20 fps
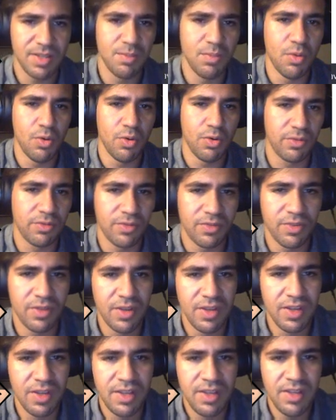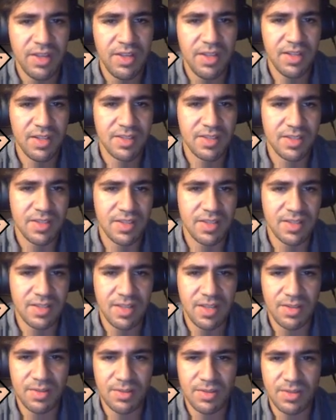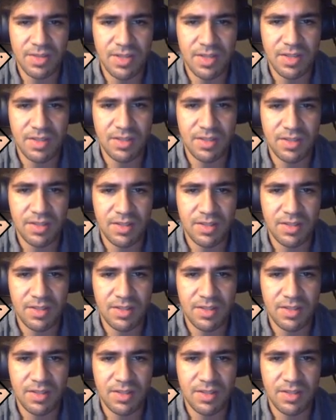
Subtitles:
morph into this other state.